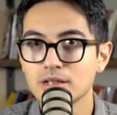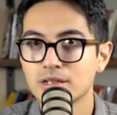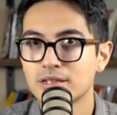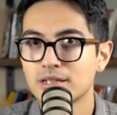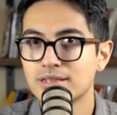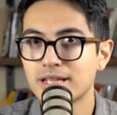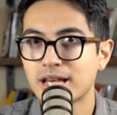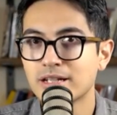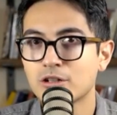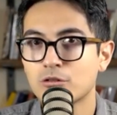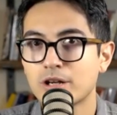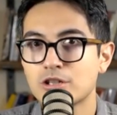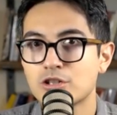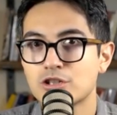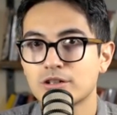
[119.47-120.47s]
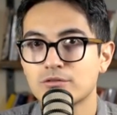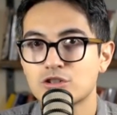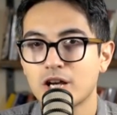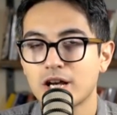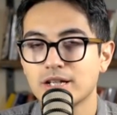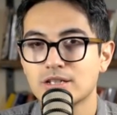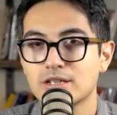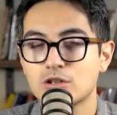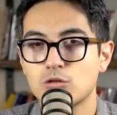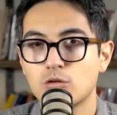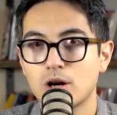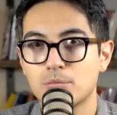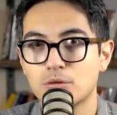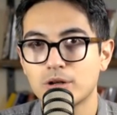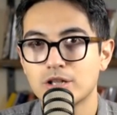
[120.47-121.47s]
The denigration of China's
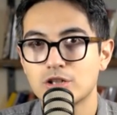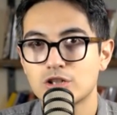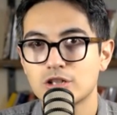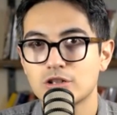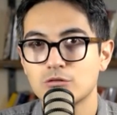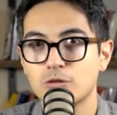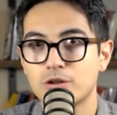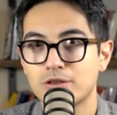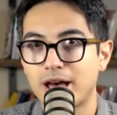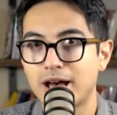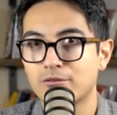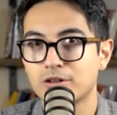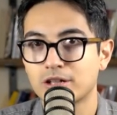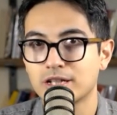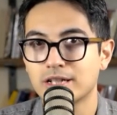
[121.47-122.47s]
cooperation with African